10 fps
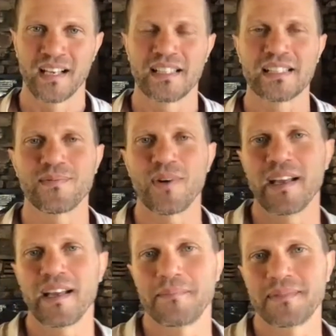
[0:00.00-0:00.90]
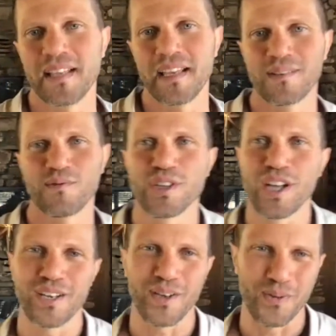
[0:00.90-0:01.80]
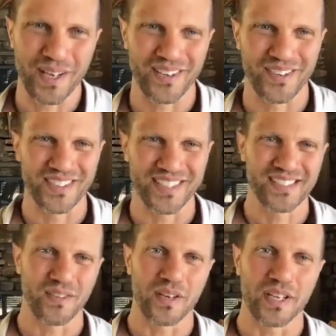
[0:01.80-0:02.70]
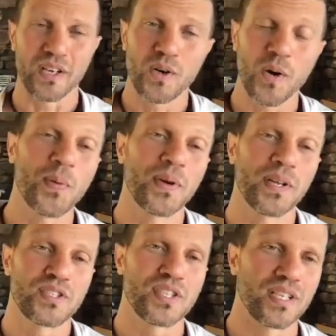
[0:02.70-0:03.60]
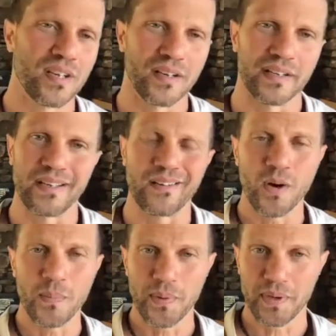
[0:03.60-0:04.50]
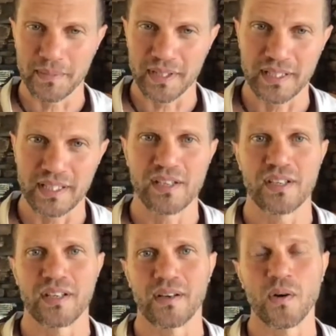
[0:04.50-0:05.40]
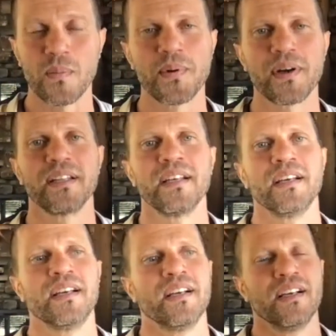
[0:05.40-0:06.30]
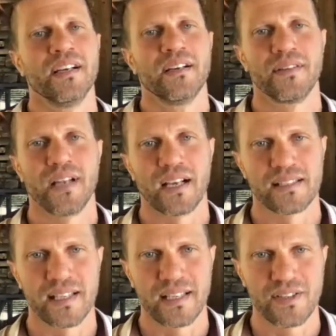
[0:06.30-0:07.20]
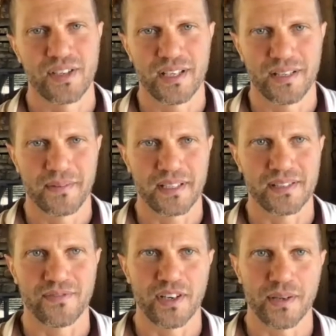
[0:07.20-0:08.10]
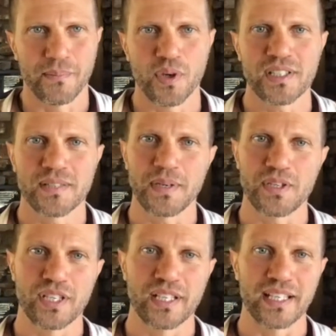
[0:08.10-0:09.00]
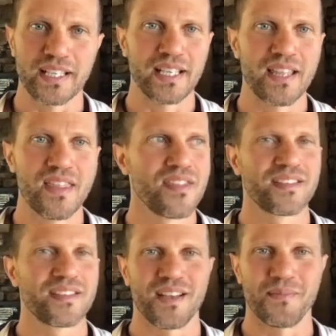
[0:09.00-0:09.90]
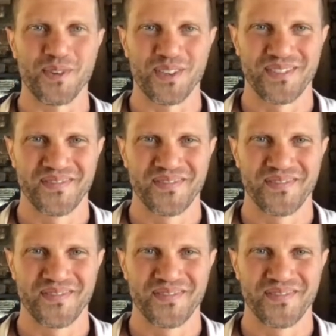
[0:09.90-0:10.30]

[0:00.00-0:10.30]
That's why I'm saying we're not aware of it. So incorporate Qigong, incorporate meditation, incorporate relaxation is very important, especially in the summer.